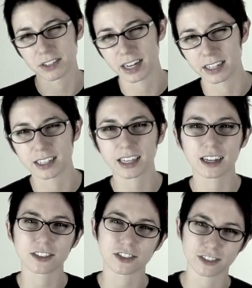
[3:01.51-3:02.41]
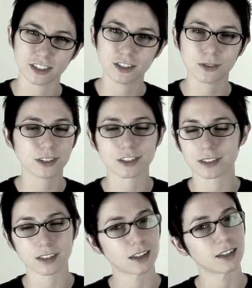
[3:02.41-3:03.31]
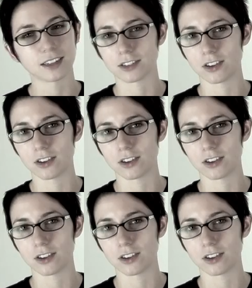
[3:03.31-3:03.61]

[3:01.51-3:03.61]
cut it again to start the new one. It's